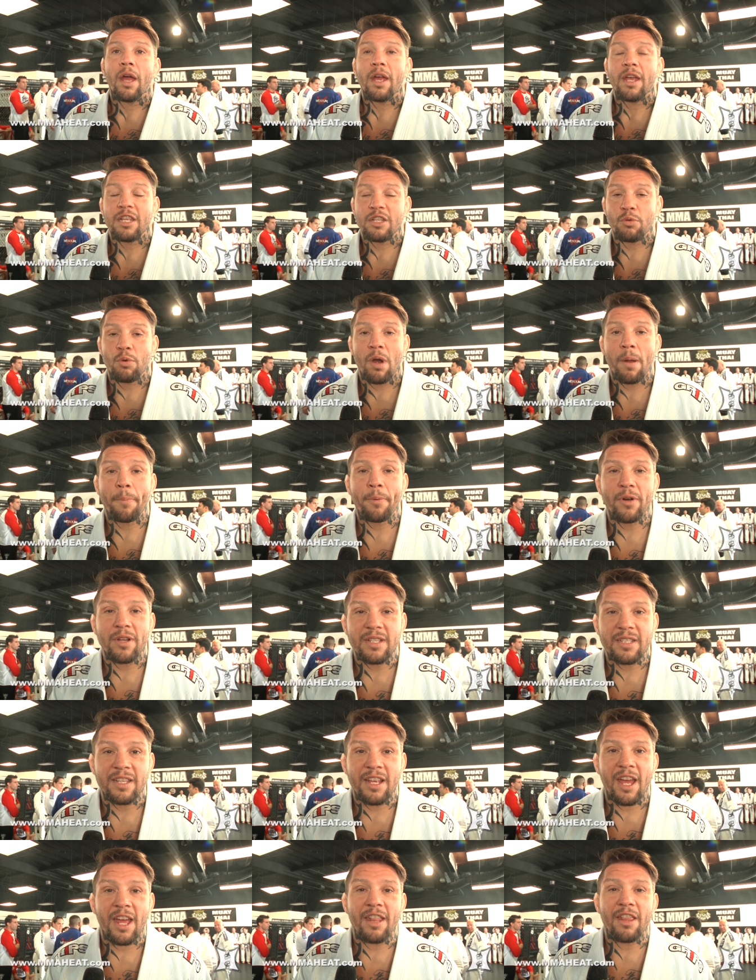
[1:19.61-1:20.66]
he
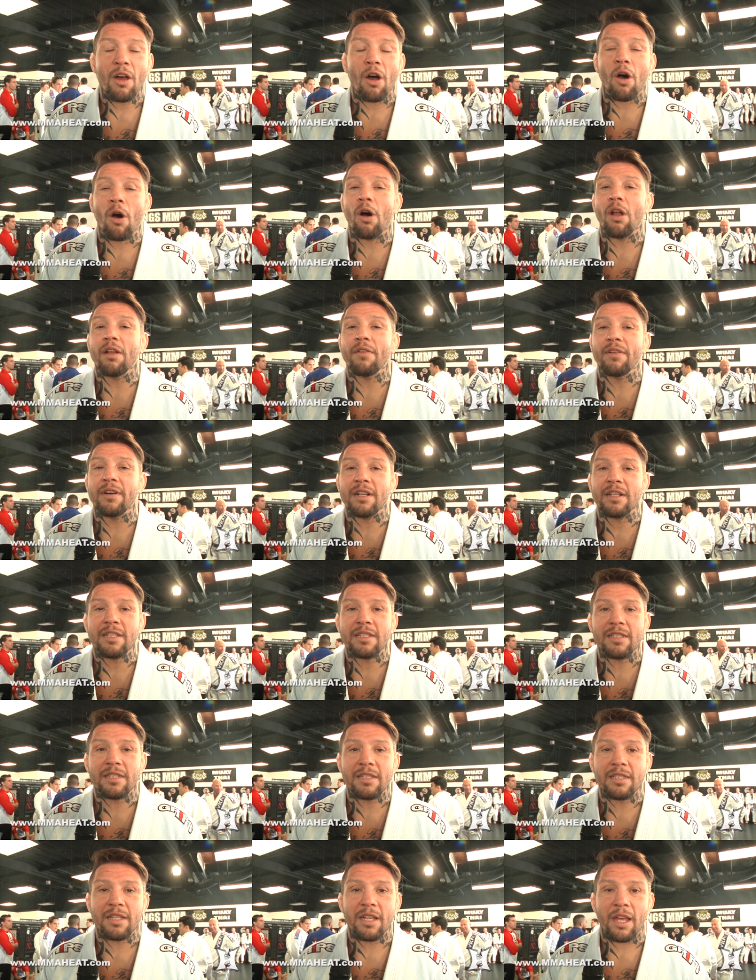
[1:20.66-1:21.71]
represent all of
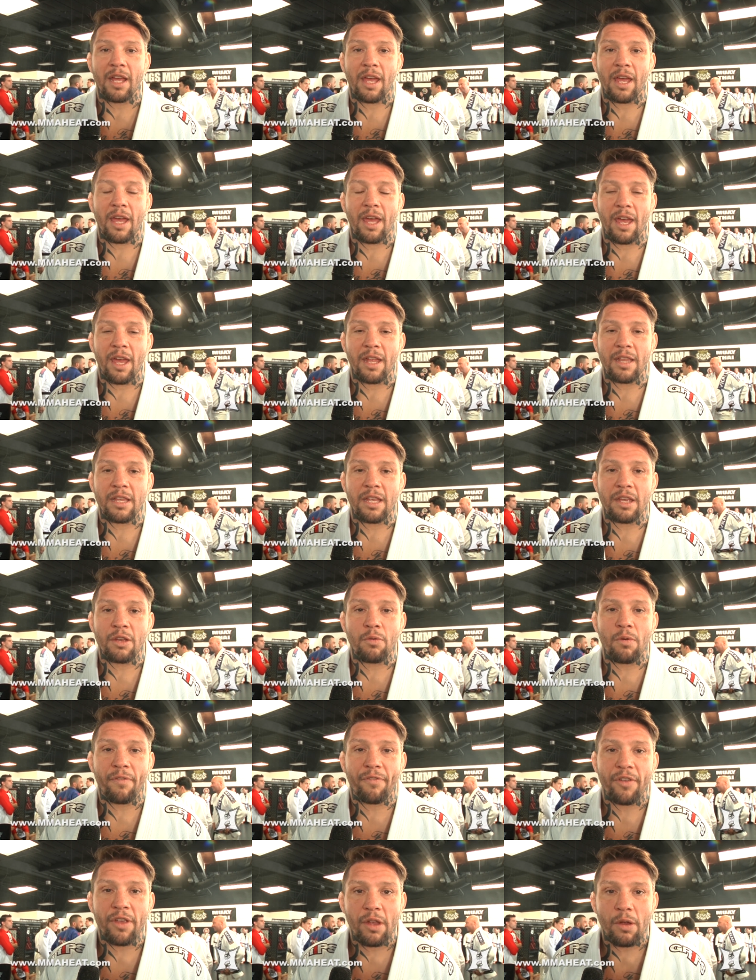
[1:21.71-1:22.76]
us, and he
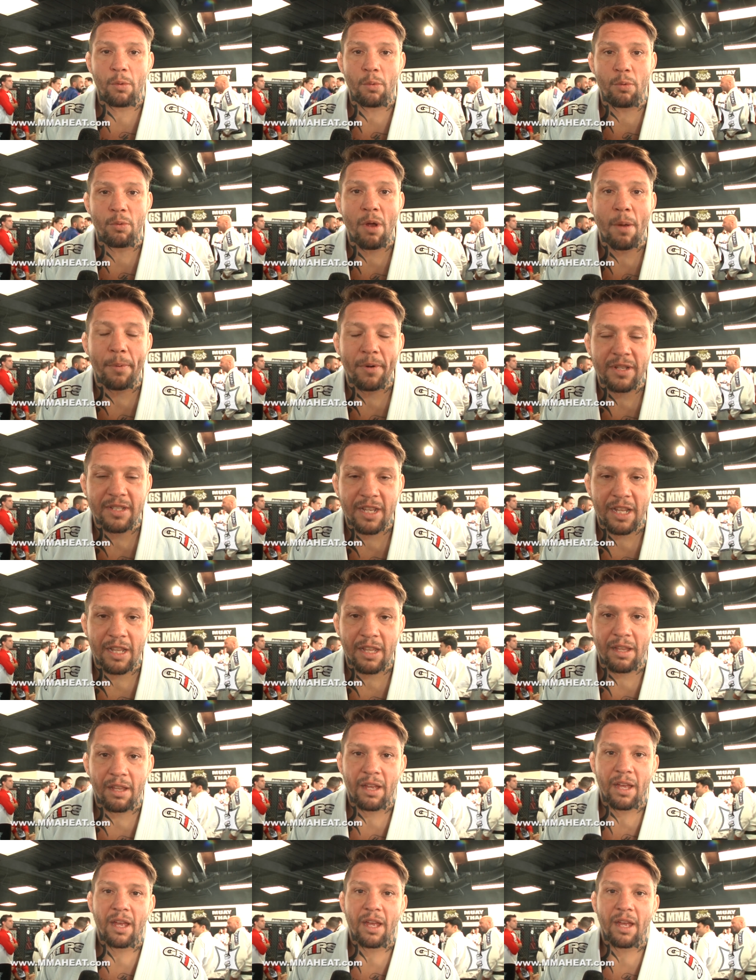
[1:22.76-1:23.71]
will think he will represent